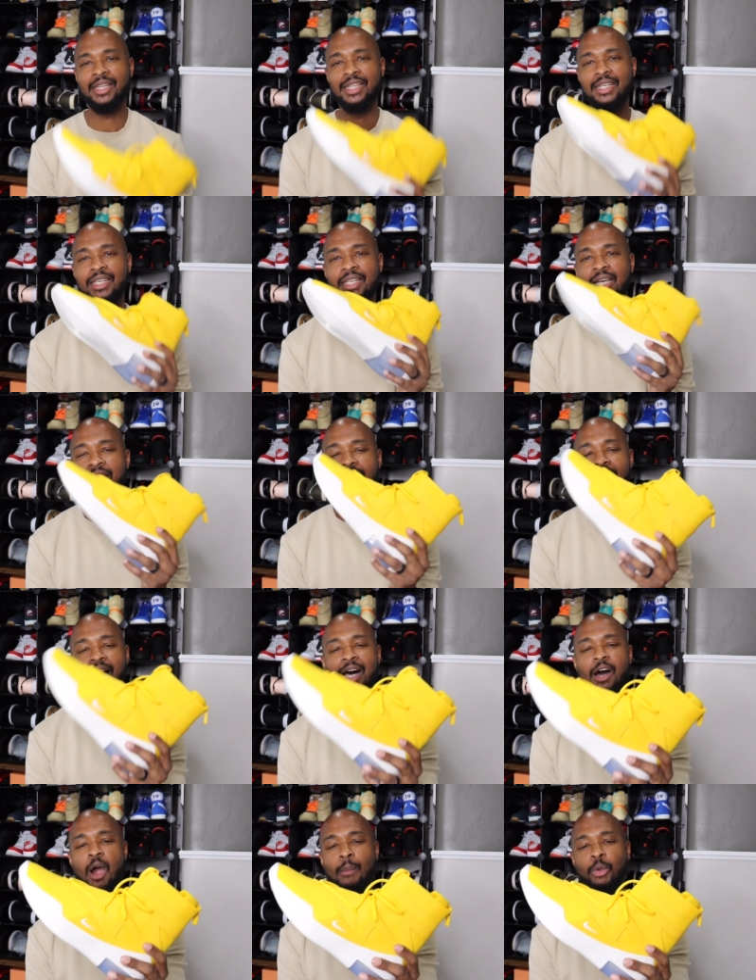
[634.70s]
the
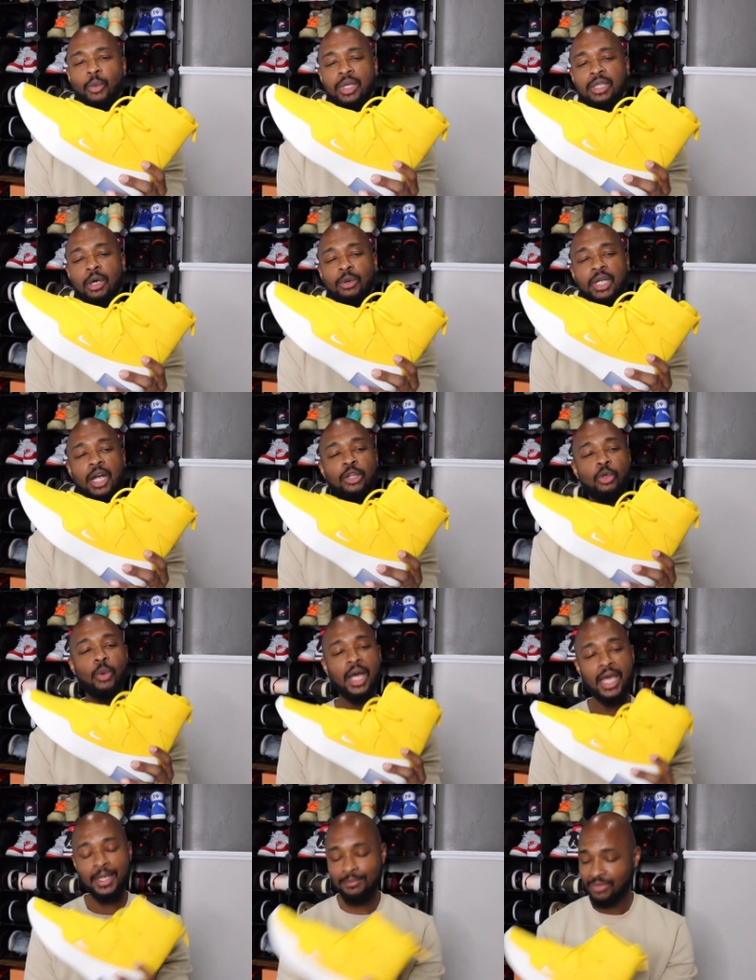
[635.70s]
Amarillo
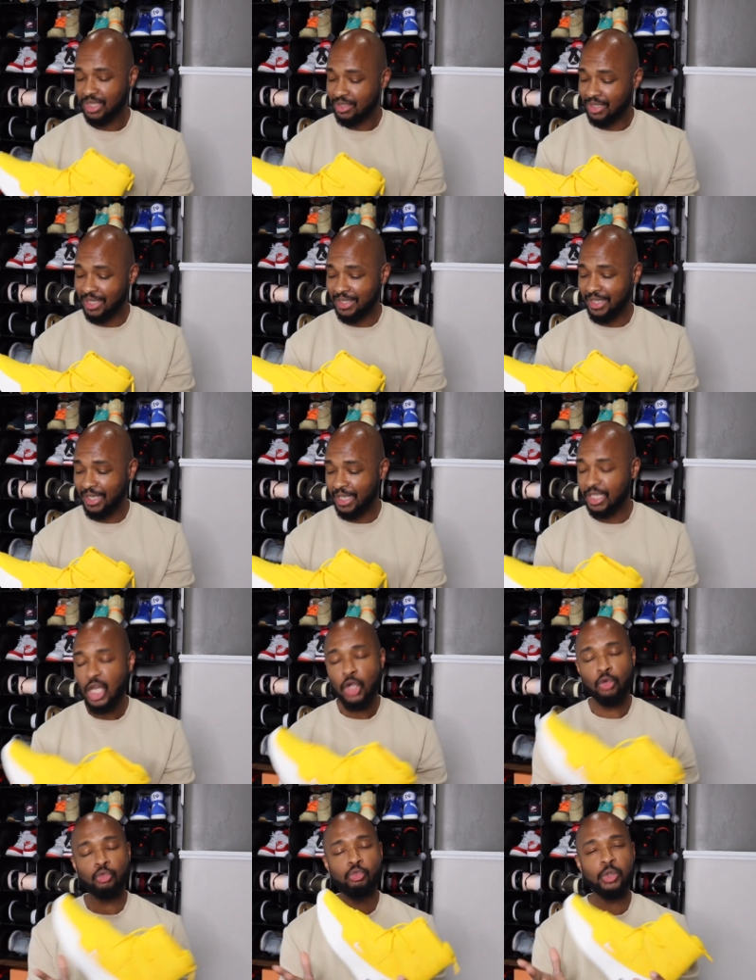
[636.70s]
colorway. Again,
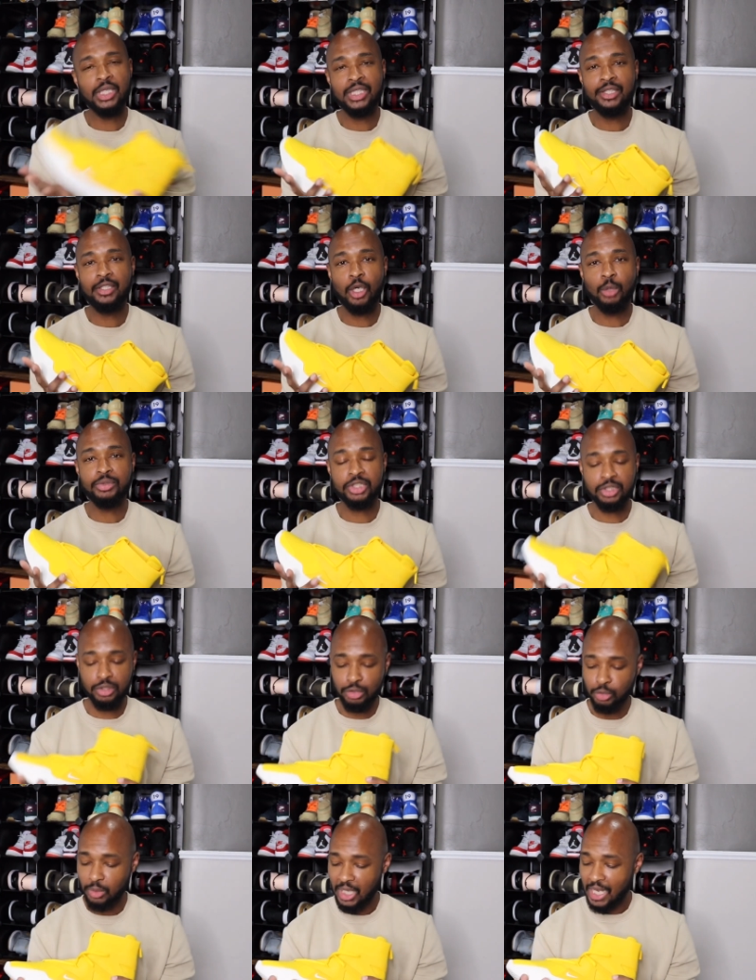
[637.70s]
really dope
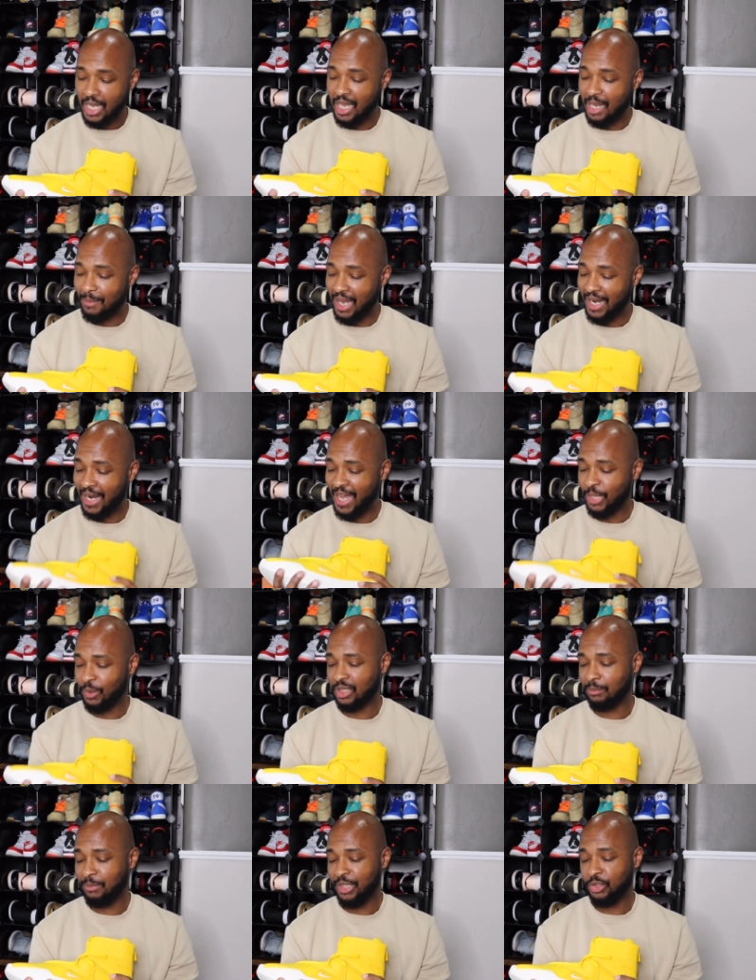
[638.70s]
shoe. I highly
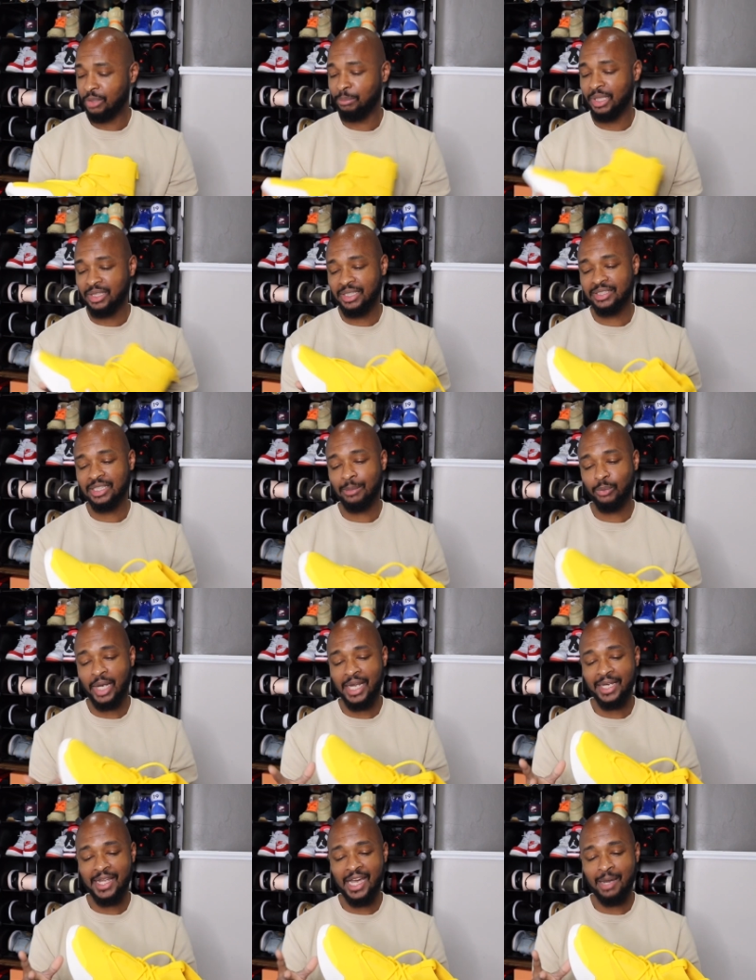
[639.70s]
recommend you can pick these up
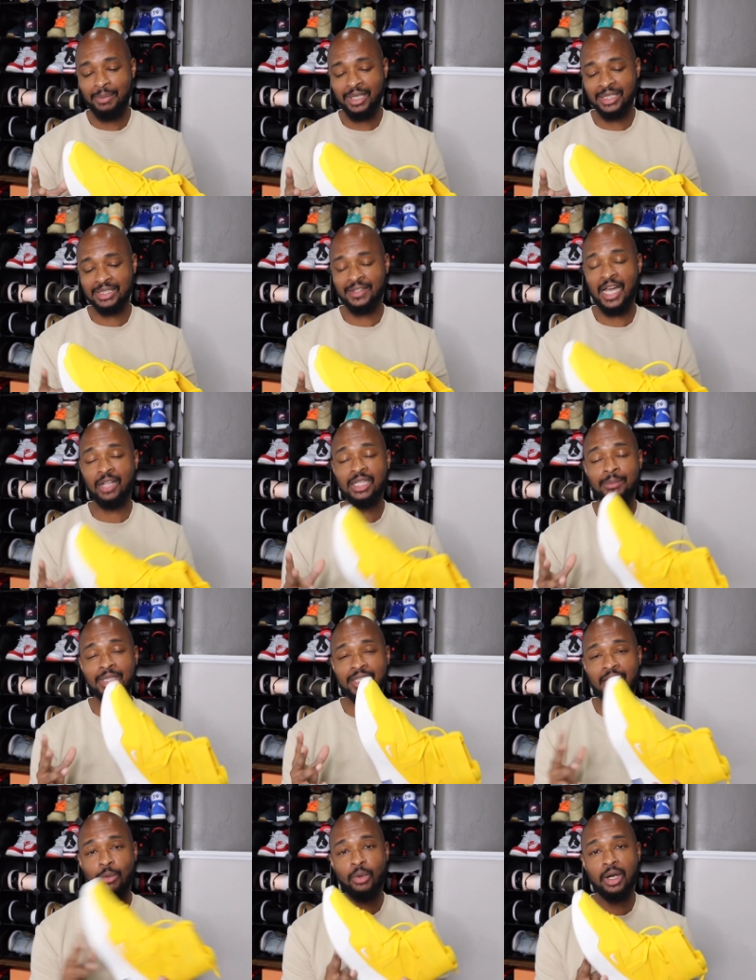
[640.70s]
right now because of how
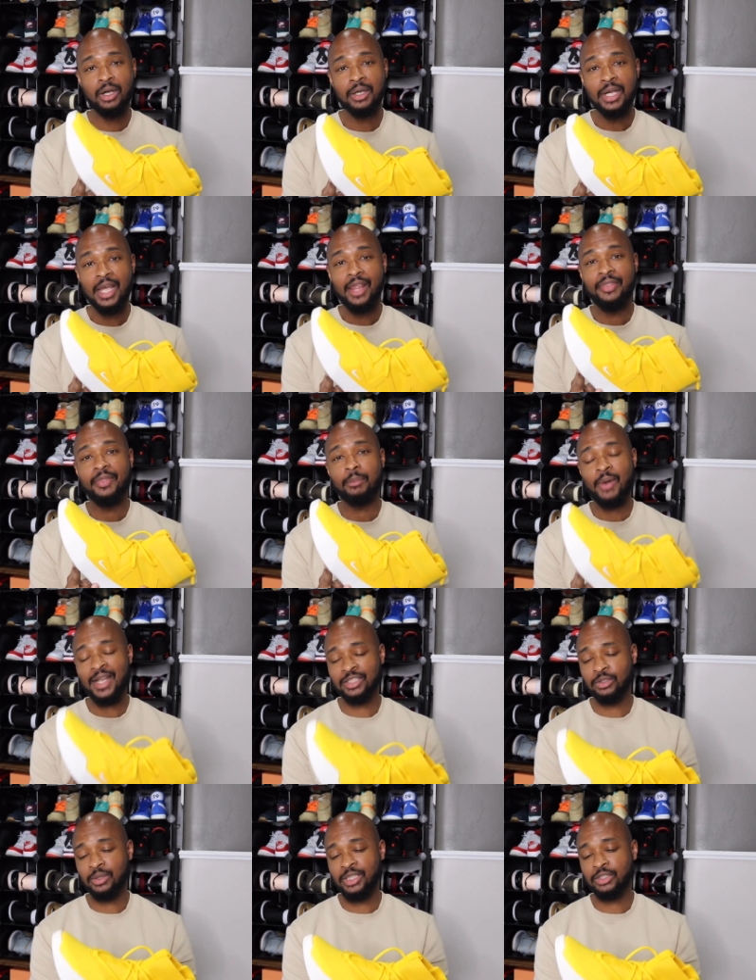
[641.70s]
limited they were. The
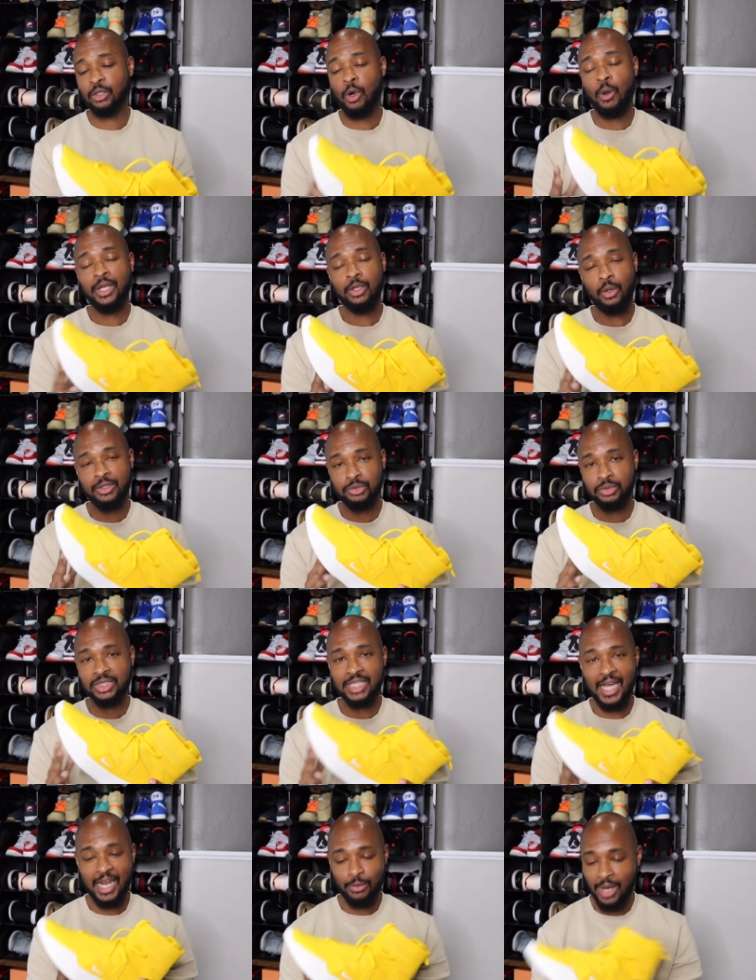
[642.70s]
prices on these are only going to
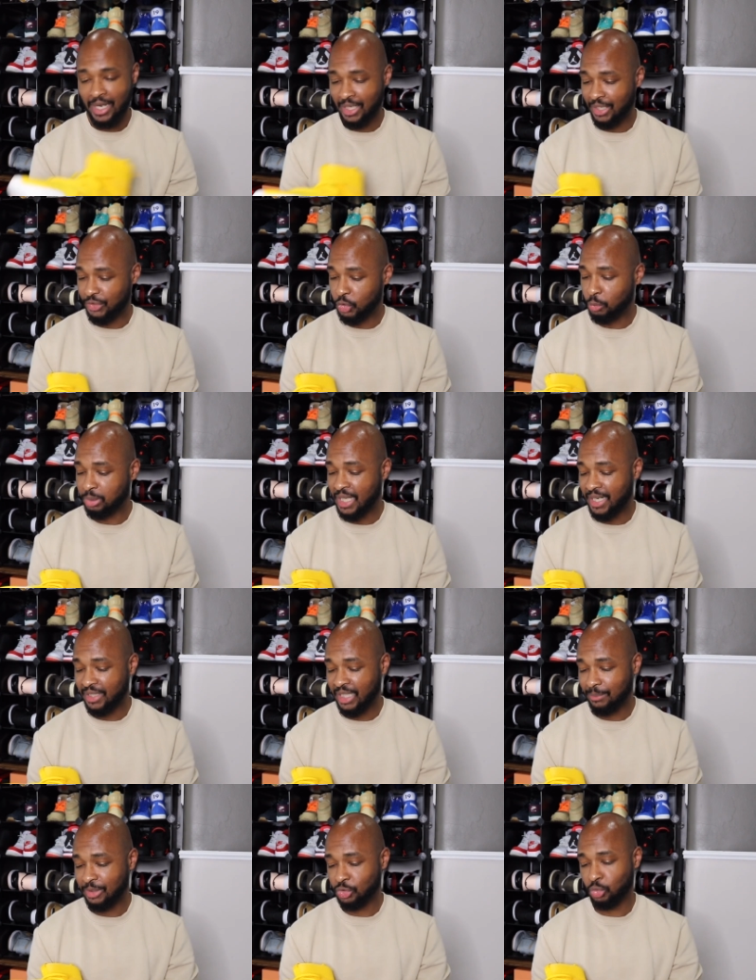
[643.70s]
skyrocket. Do plan to
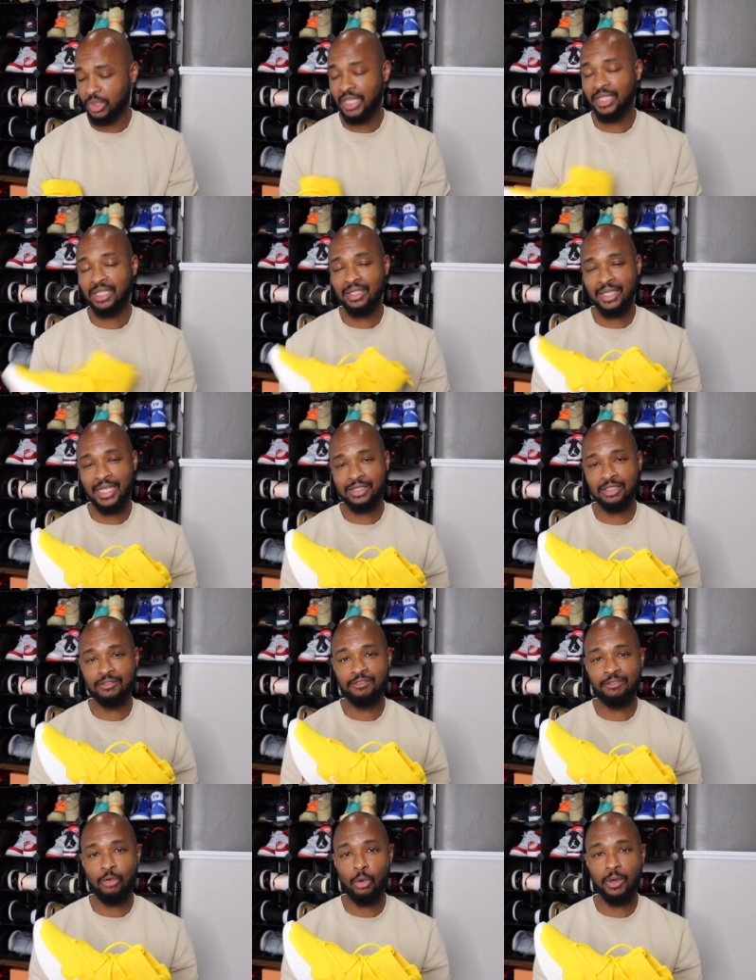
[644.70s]
keep this one in the collection
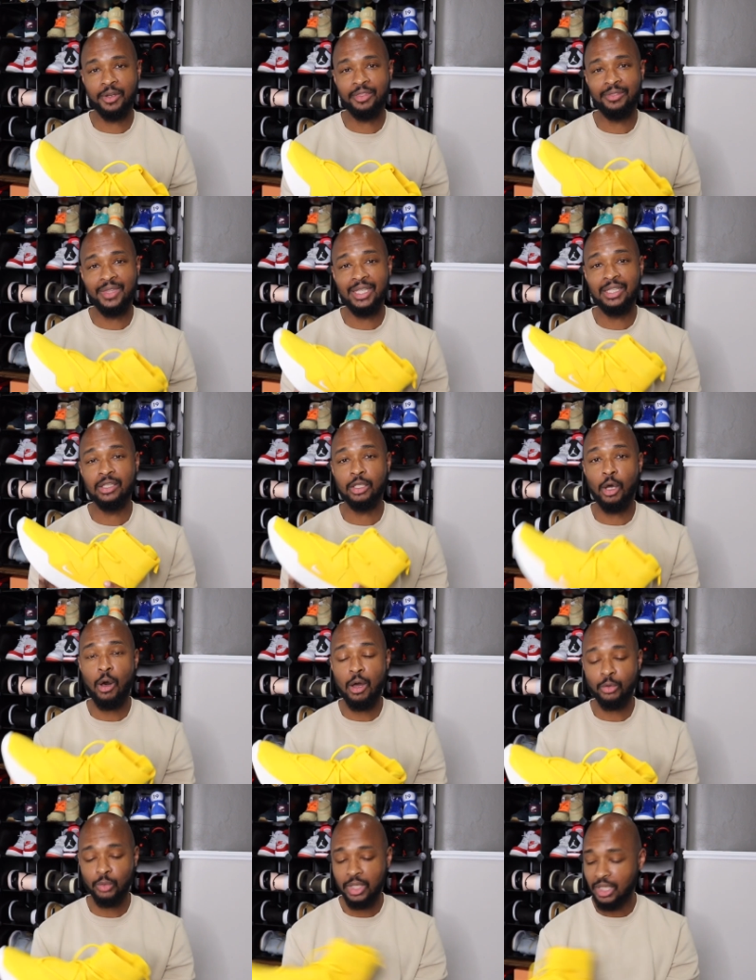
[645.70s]
for the
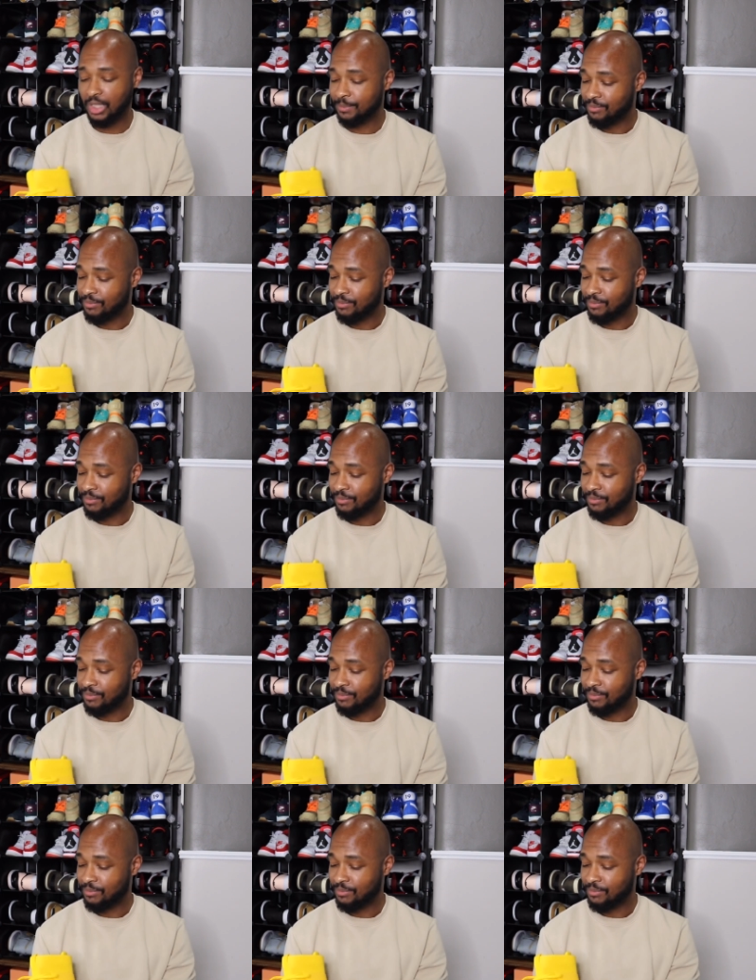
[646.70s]
long run.